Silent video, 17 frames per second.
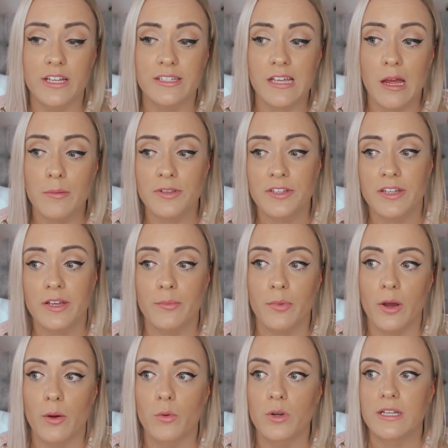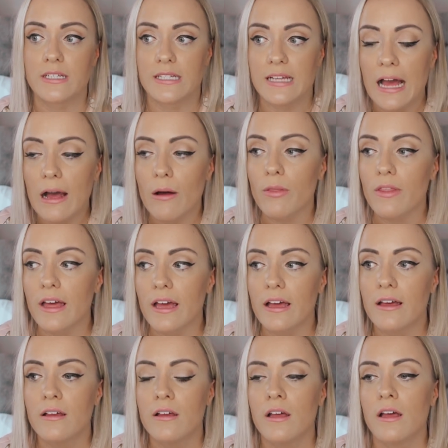accepted it, but I wanted it out
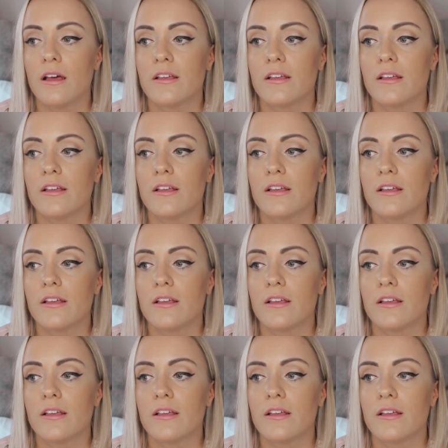there.